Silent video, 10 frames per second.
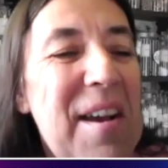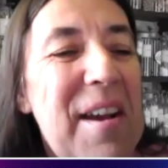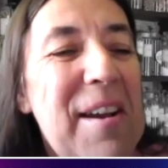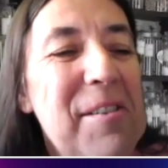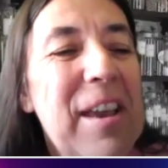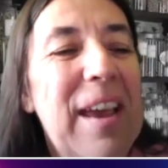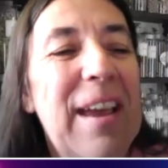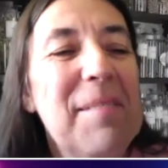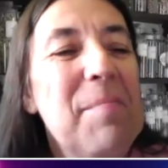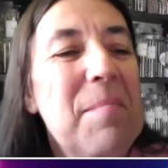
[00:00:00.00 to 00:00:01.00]

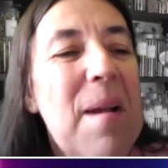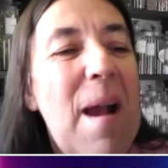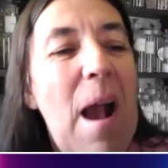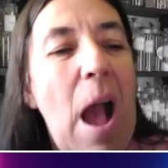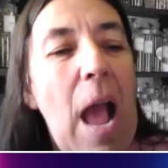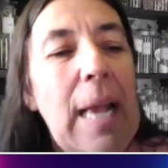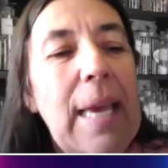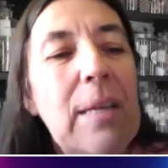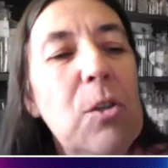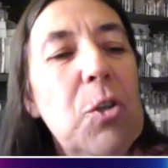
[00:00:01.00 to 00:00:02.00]
Okay.
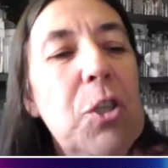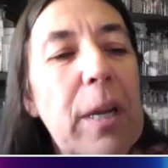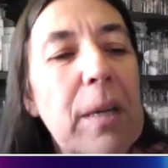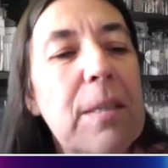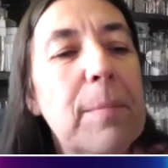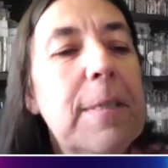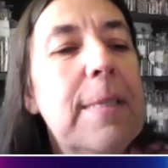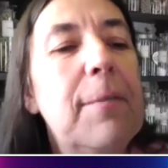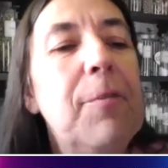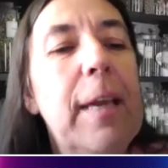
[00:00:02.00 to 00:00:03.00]
Can you share some
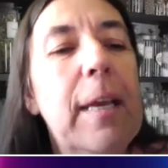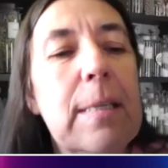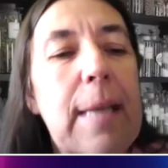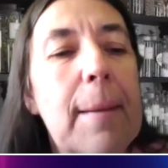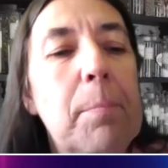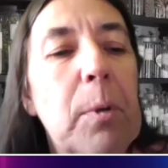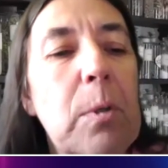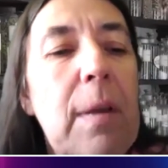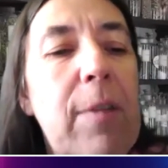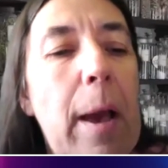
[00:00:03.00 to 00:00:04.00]
specific examples
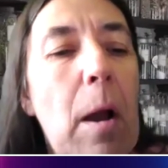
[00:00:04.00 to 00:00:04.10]
of how